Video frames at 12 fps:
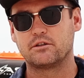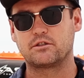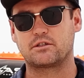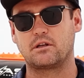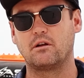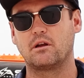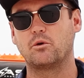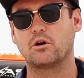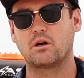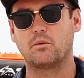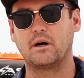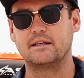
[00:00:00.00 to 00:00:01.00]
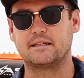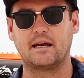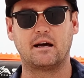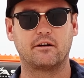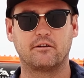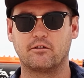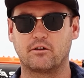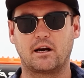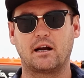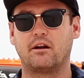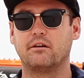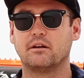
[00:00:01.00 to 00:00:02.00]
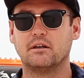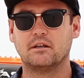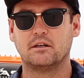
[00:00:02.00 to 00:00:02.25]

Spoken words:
just slowly work our way down and around